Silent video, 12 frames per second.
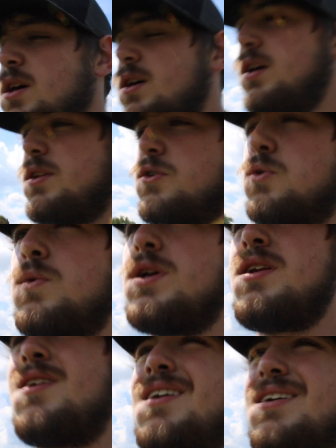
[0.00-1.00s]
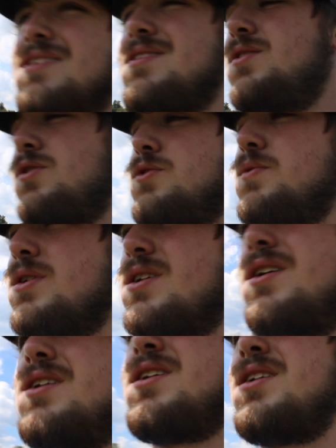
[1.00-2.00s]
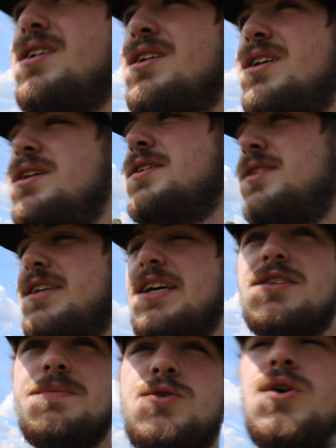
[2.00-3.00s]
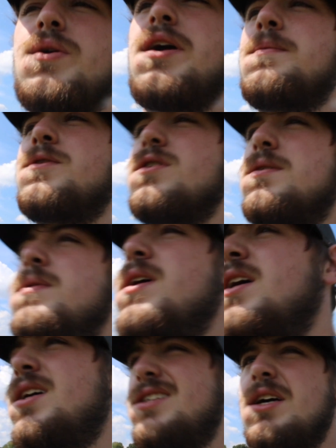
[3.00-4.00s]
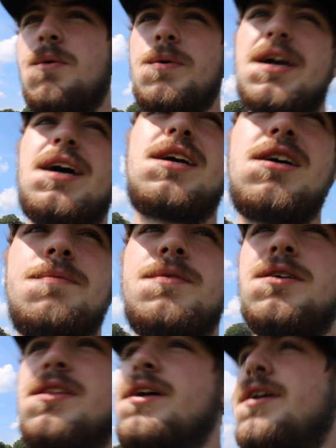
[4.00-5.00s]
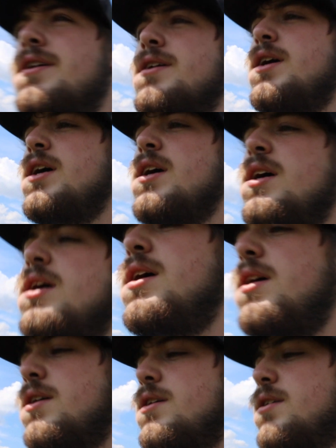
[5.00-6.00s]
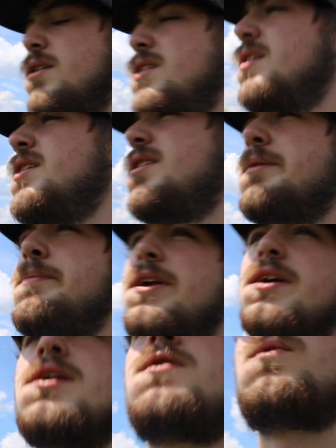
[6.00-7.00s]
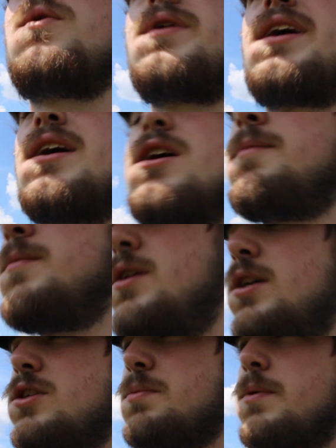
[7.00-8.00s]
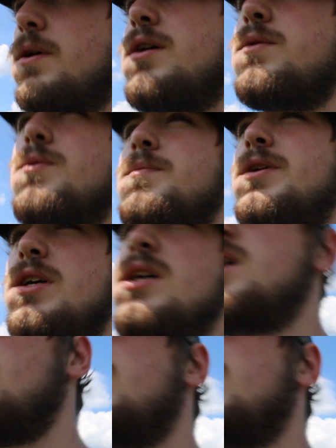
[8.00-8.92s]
the 29th to set some trail cameras up, see what we got coming in there. Depending on what we got coming to each spot will be